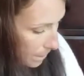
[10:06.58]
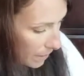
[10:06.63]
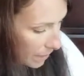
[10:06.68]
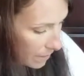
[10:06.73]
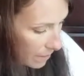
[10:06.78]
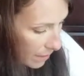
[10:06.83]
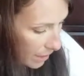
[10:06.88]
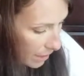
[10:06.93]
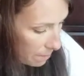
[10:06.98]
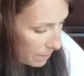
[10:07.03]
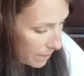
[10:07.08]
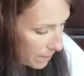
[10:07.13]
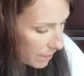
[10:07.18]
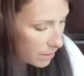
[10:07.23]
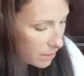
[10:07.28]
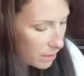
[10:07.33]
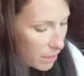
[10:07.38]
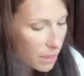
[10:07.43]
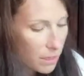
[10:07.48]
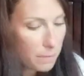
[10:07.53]
And then I
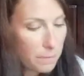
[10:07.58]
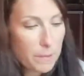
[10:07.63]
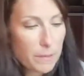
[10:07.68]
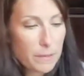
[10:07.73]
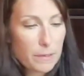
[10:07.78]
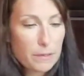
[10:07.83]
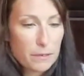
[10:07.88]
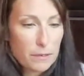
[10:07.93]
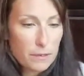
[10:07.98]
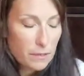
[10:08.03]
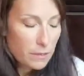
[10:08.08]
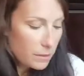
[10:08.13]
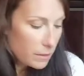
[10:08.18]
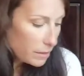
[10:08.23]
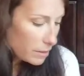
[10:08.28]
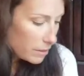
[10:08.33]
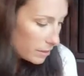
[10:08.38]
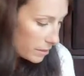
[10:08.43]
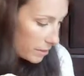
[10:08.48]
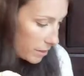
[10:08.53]
picked up
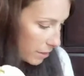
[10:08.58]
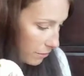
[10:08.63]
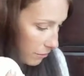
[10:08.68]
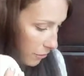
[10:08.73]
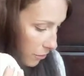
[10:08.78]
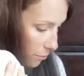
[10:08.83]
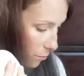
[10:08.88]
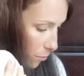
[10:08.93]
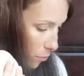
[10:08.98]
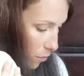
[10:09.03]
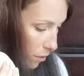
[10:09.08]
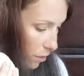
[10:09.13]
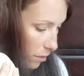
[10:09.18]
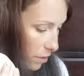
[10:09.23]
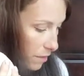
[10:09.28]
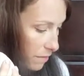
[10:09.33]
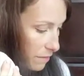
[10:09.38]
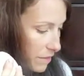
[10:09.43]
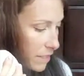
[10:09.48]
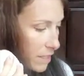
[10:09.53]
several more
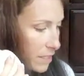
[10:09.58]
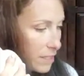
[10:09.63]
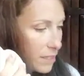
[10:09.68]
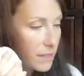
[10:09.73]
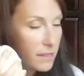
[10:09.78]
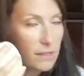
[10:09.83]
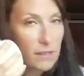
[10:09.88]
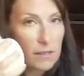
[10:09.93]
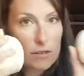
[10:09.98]
of these